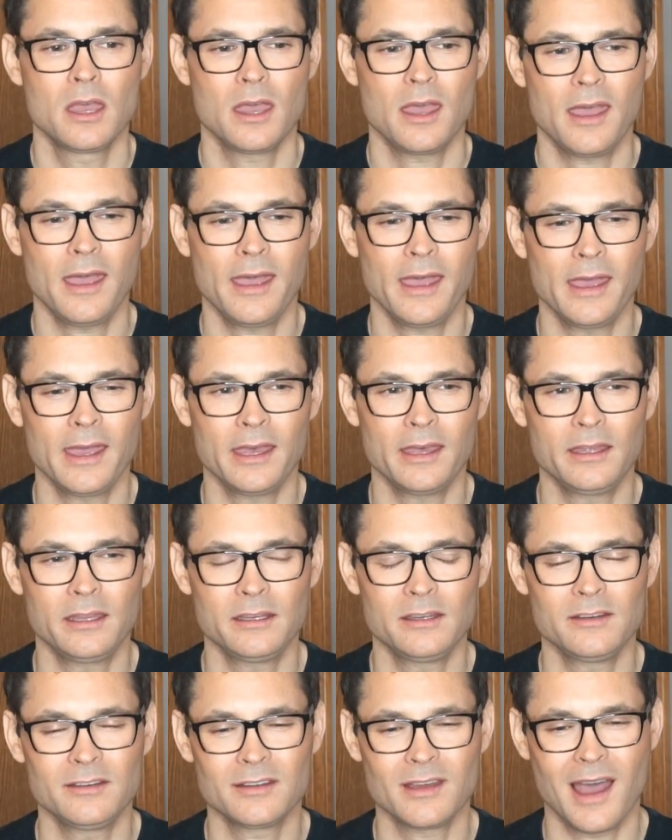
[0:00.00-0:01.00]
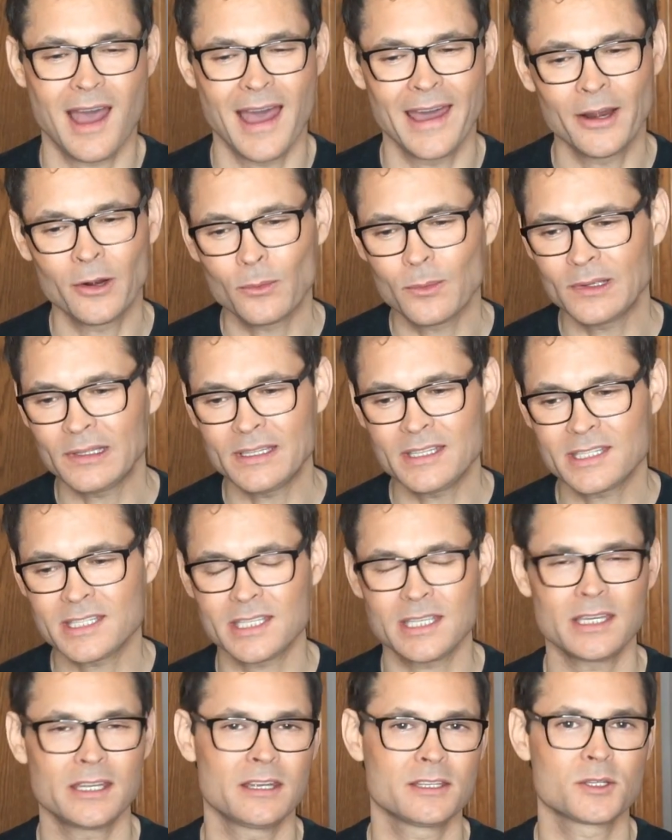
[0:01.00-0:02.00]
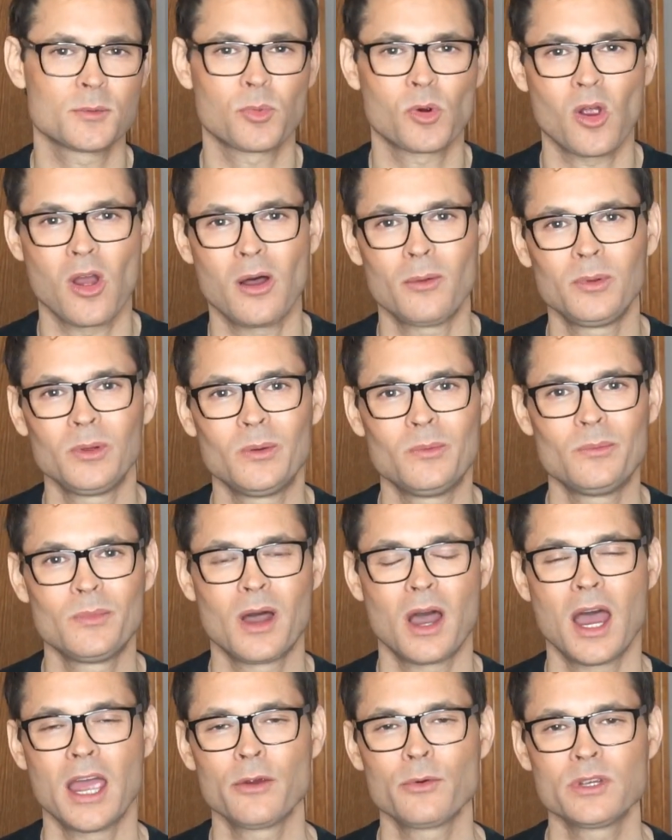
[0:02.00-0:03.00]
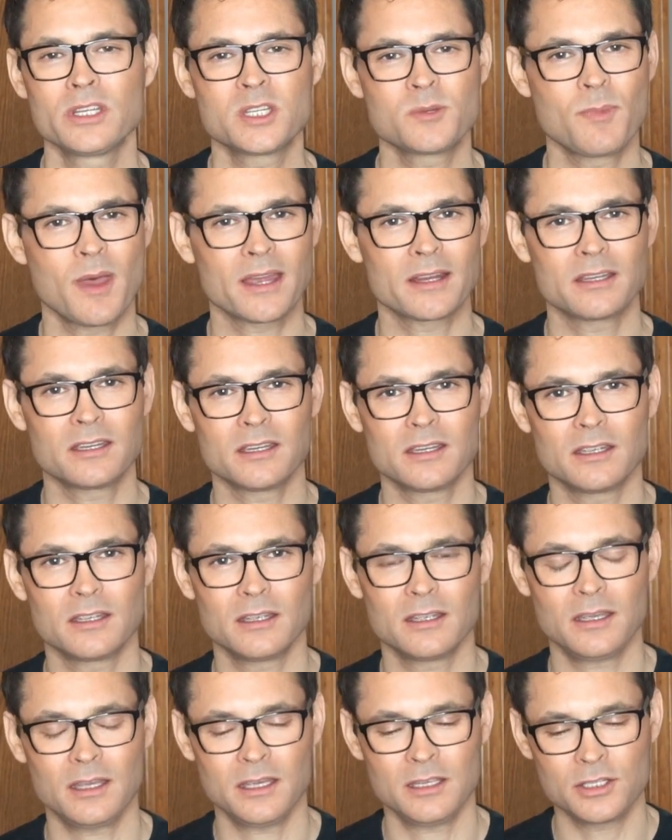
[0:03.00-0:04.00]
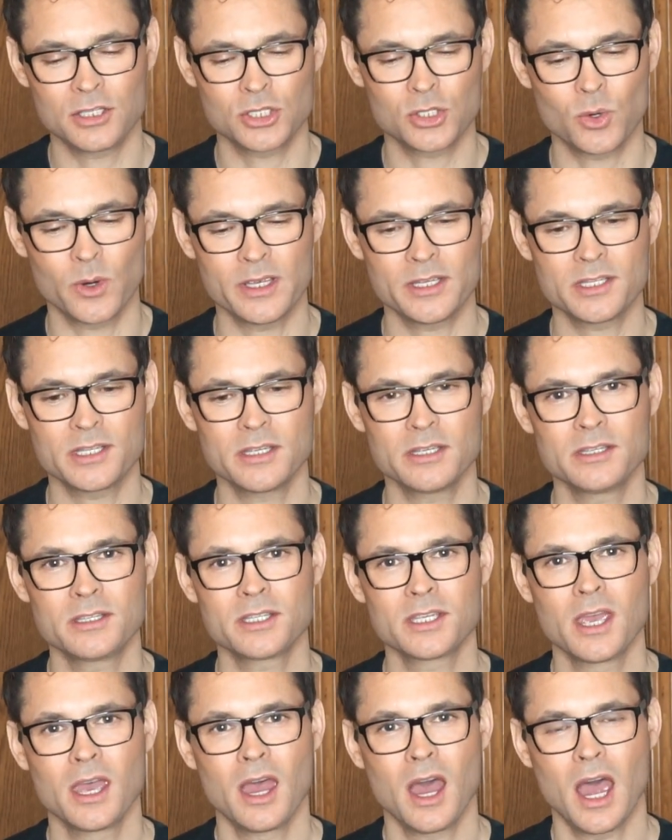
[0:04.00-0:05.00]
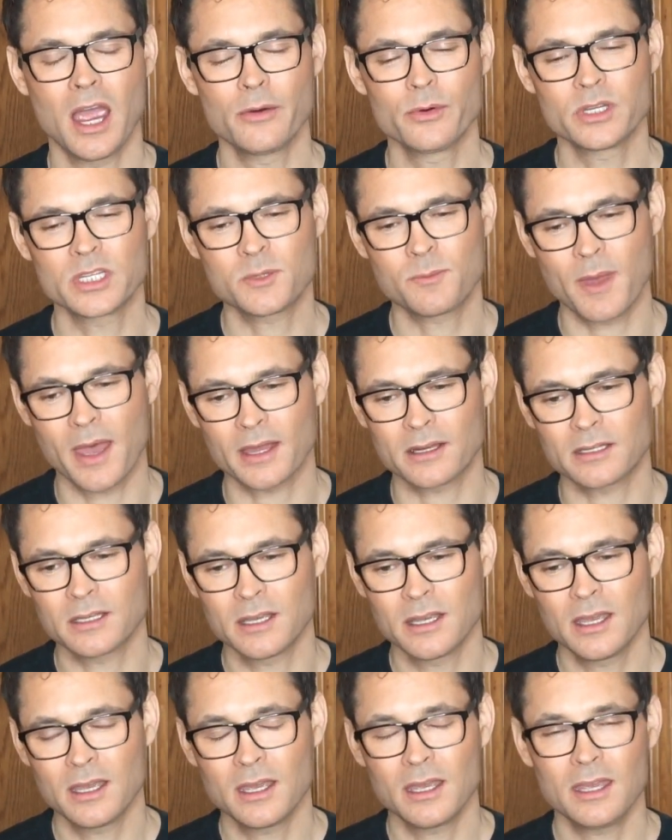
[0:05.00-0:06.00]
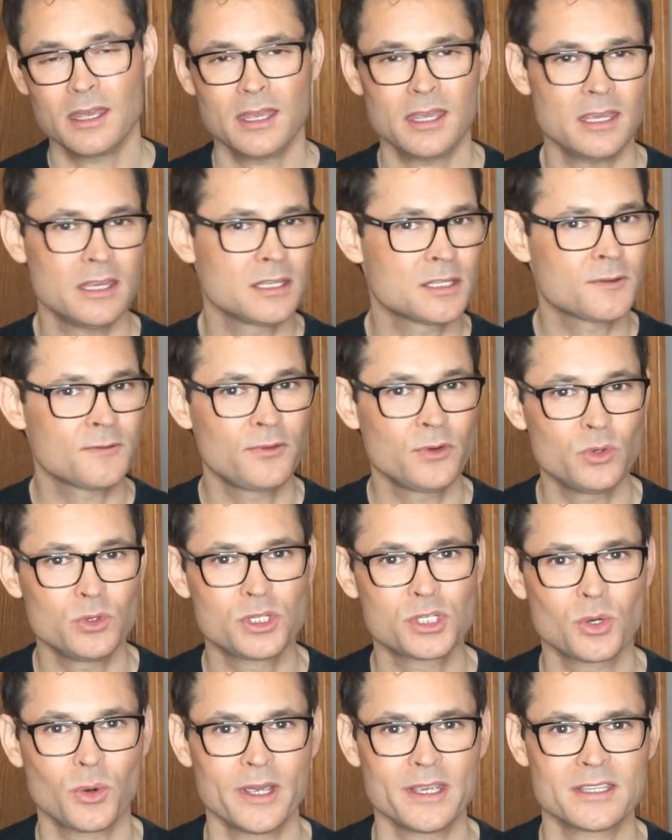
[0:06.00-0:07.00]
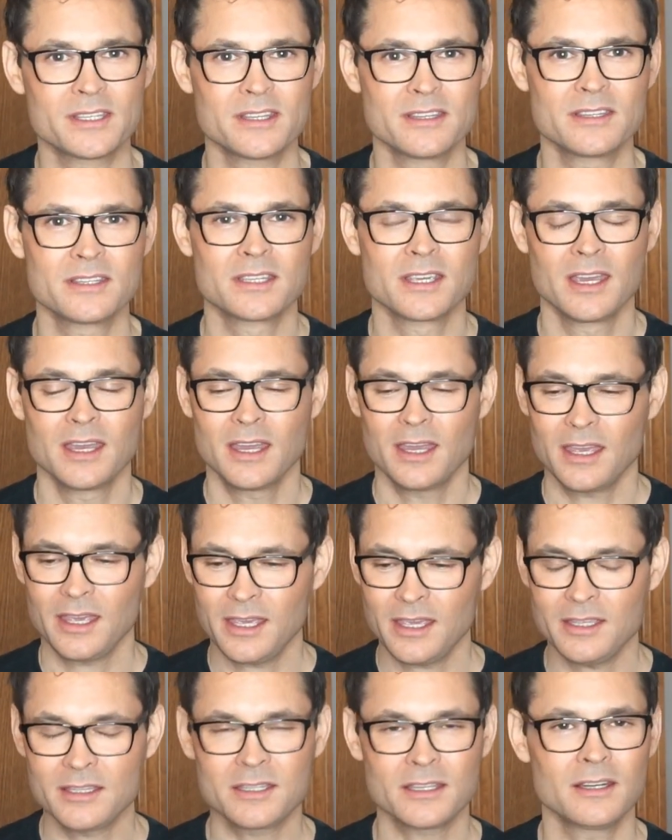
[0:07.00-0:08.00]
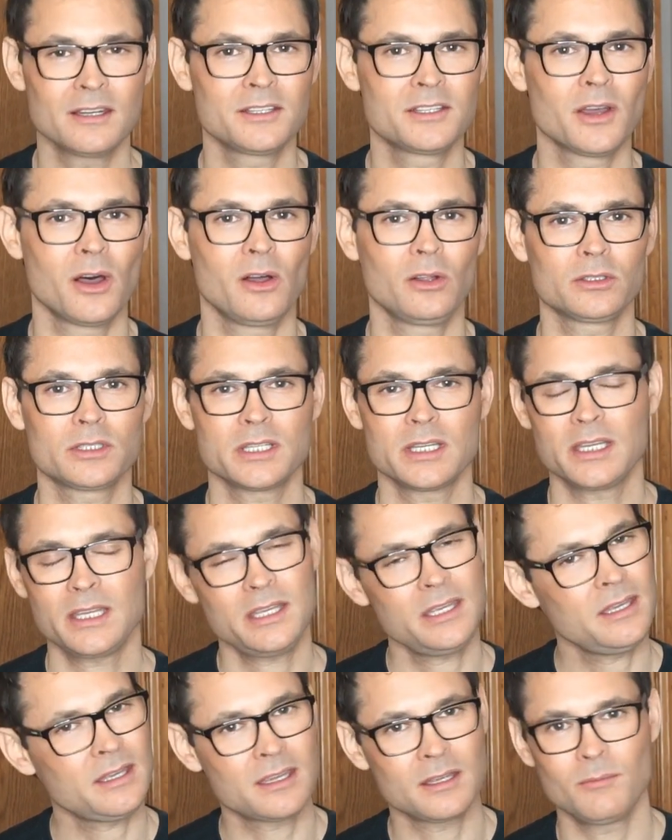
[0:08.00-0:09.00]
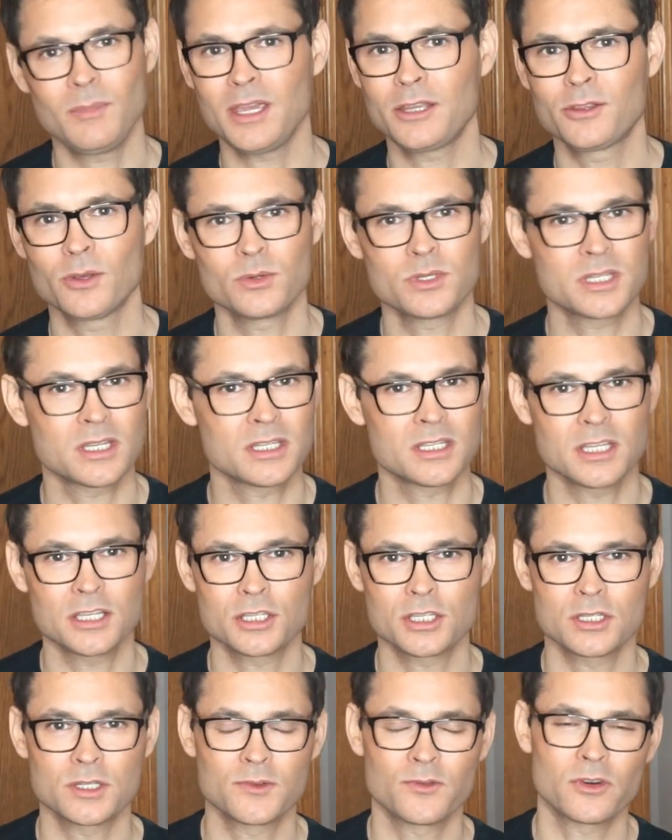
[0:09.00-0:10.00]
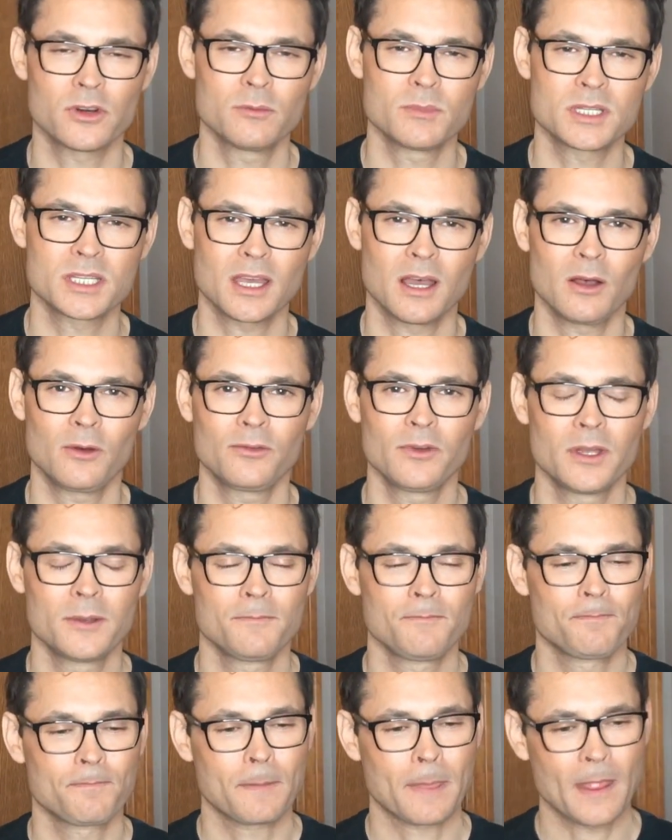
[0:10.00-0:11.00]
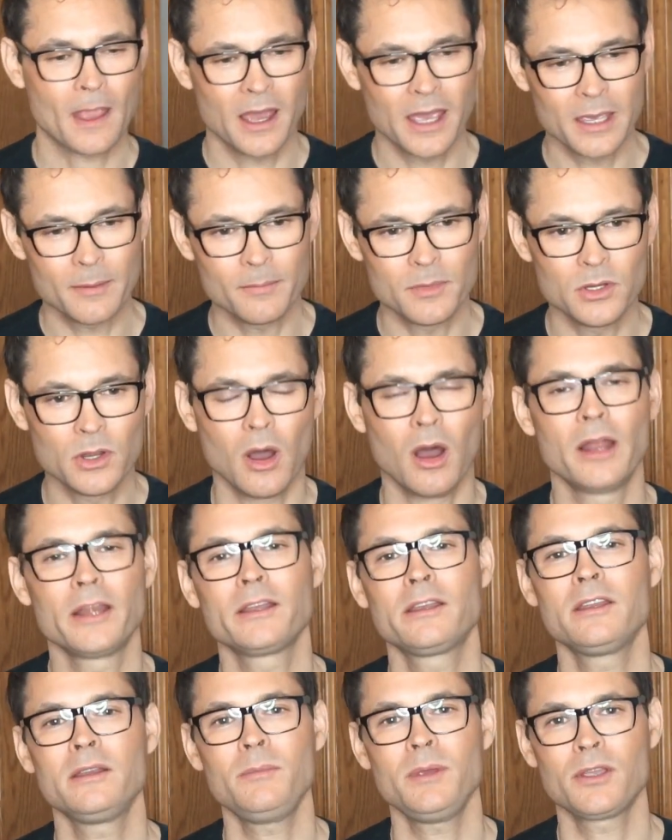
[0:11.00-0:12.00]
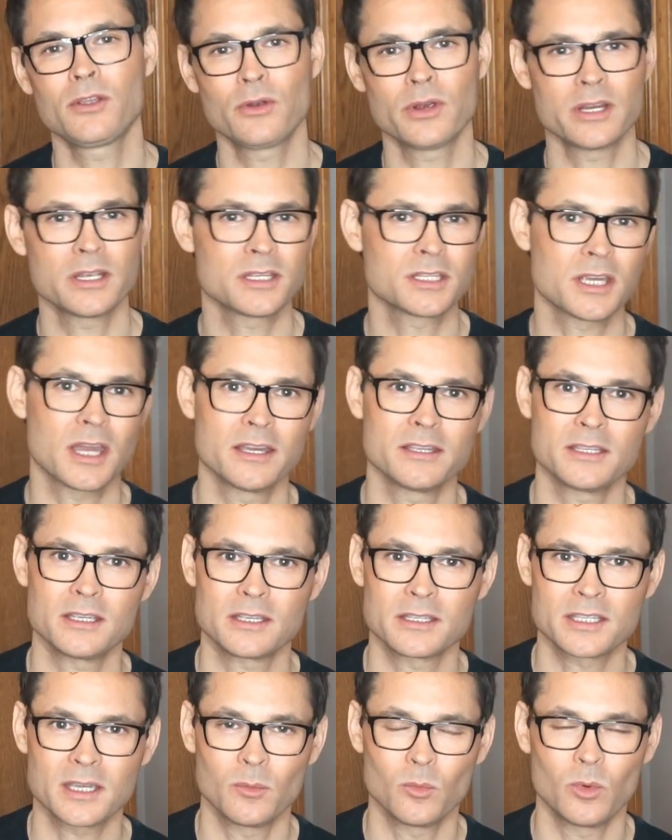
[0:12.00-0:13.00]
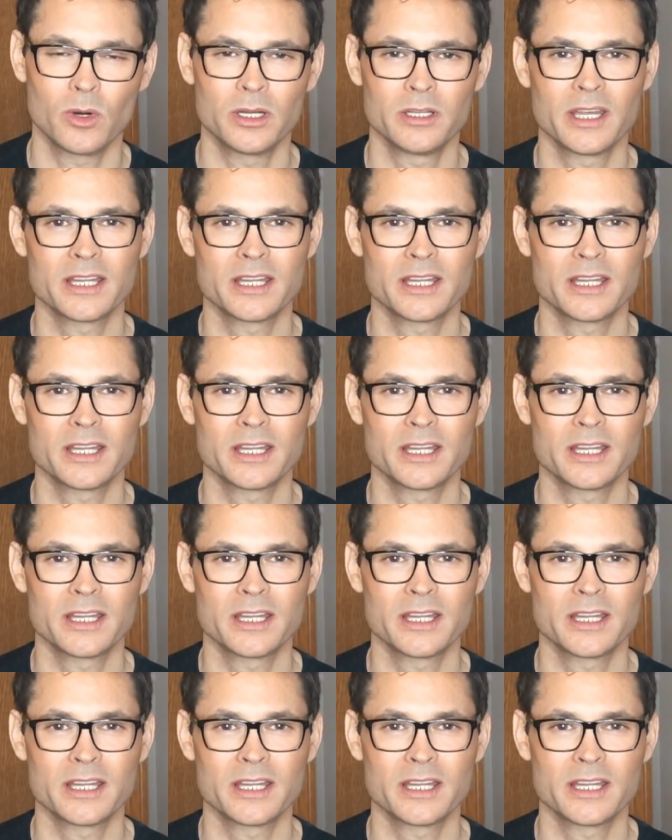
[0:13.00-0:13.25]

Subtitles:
And I don't really see it as a problem. I respect his choices. I respect his food choices. He's an adult. He can make those decisions for himself. I am not going to be criticizing someone.